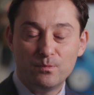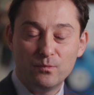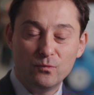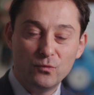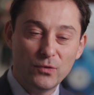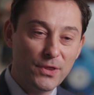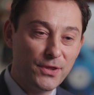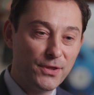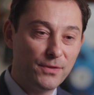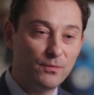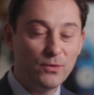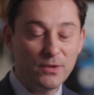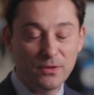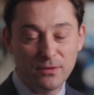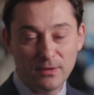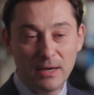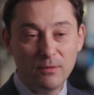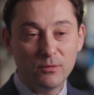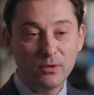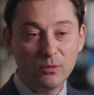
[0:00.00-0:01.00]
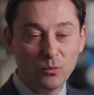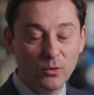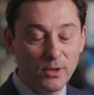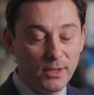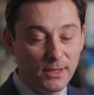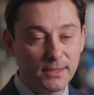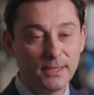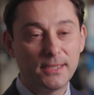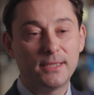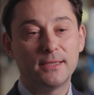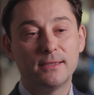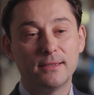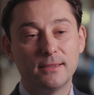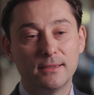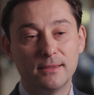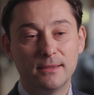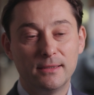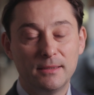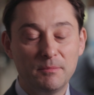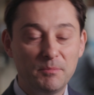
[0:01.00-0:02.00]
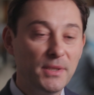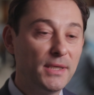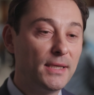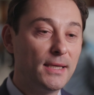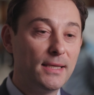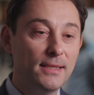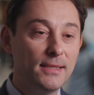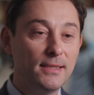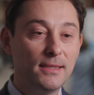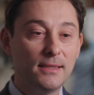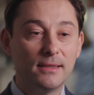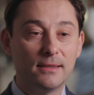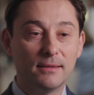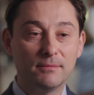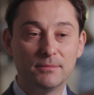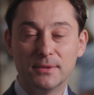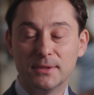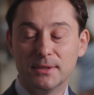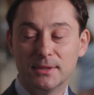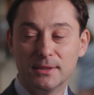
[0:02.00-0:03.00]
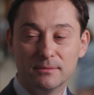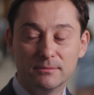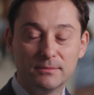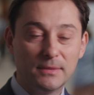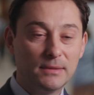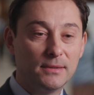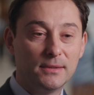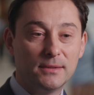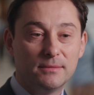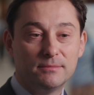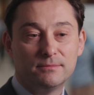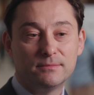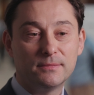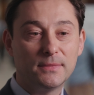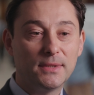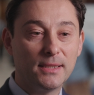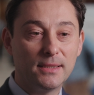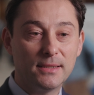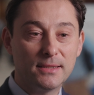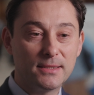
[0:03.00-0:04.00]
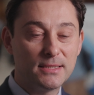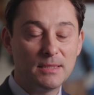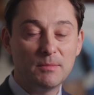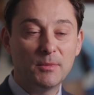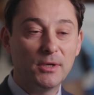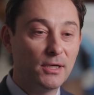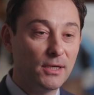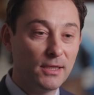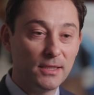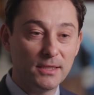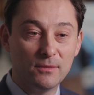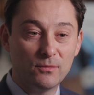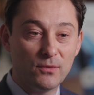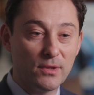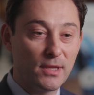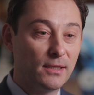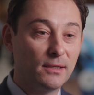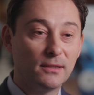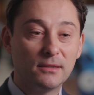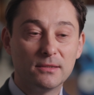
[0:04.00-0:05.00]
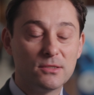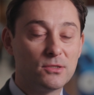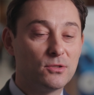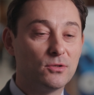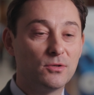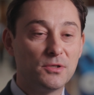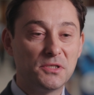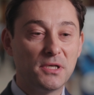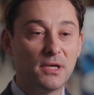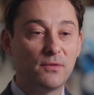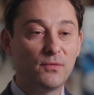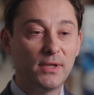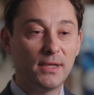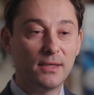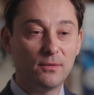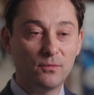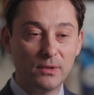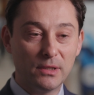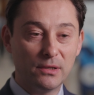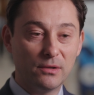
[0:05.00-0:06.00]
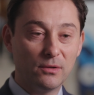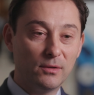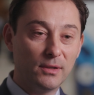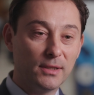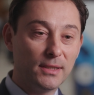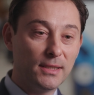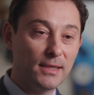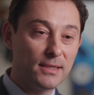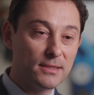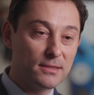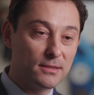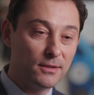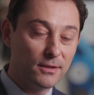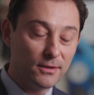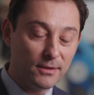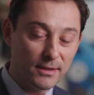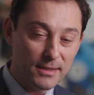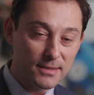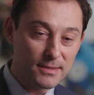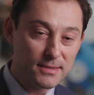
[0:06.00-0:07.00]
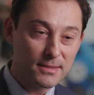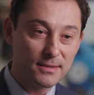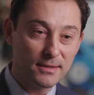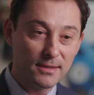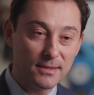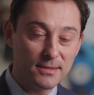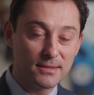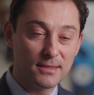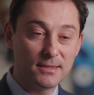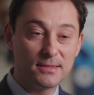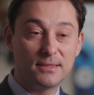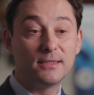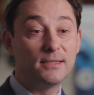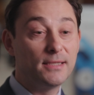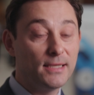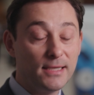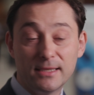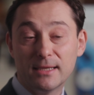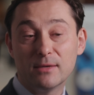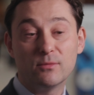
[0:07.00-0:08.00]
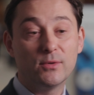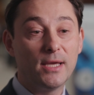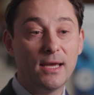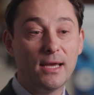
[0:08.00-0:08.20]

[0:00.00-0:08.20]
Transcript: With our work in PKD and similarly with other consortia, really we're only as good as the data we